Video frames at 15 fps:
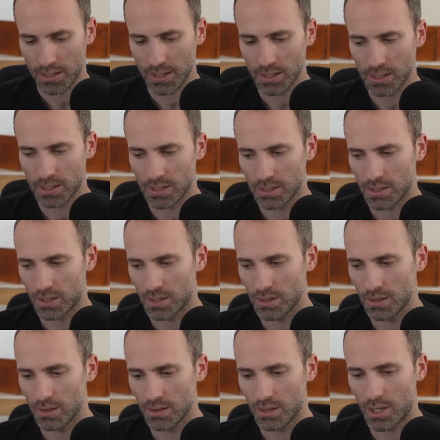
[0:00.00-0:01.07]
I think a
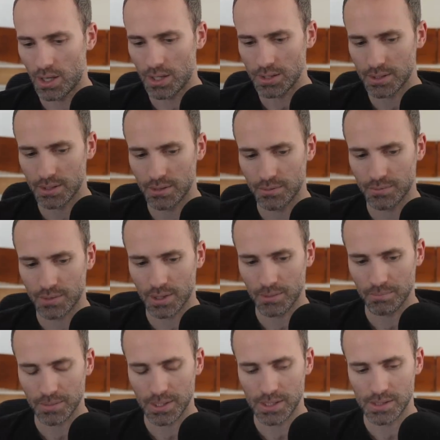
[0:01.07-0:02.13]
lot of
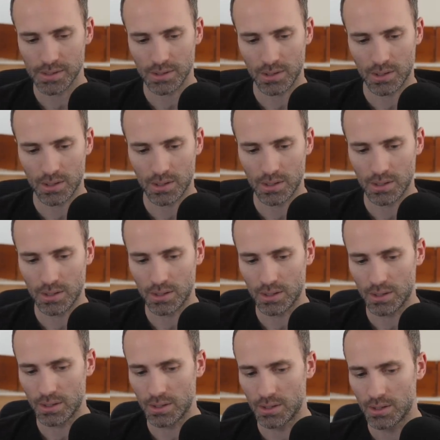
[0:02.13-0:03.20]
companies
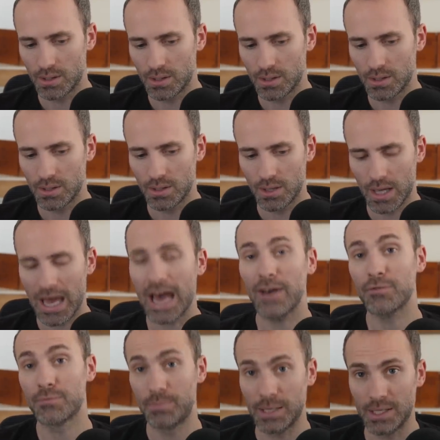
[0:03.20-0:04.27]
are
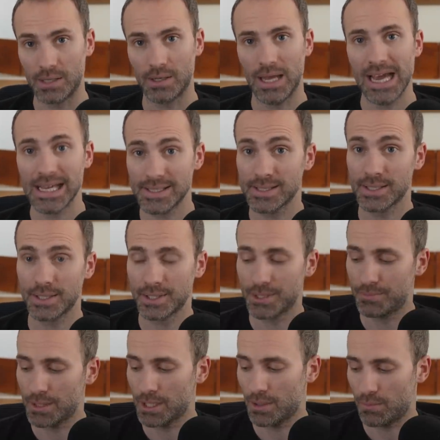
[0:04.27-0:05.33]
have been
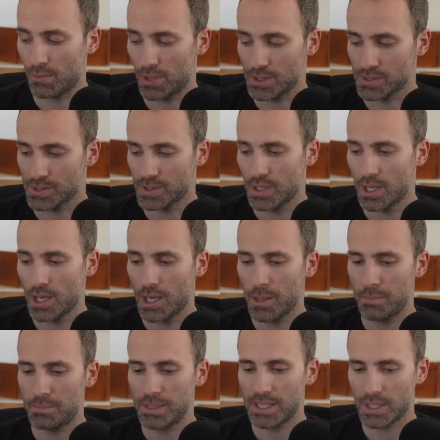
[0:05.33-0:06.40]
hesitant to pick up Rust
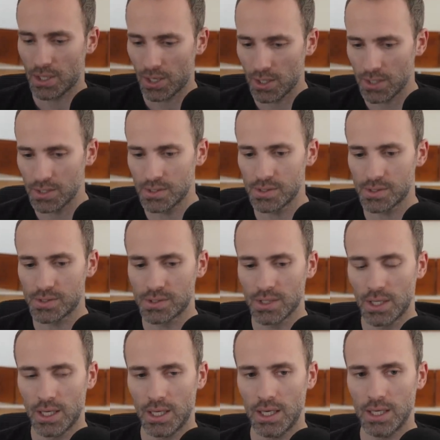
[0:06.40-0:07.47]

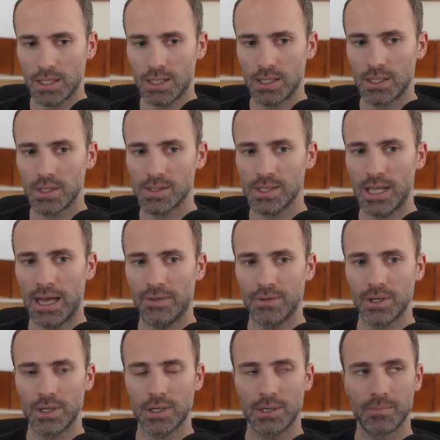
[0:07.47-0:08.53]
because it doesn't
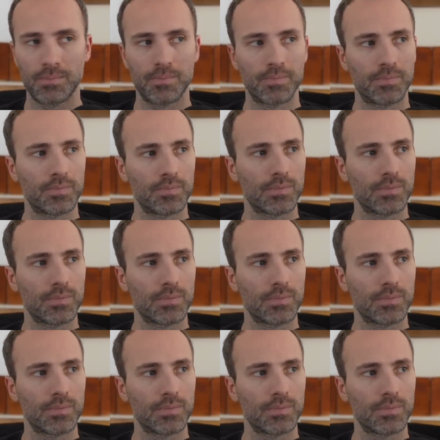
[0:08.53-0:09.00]
have a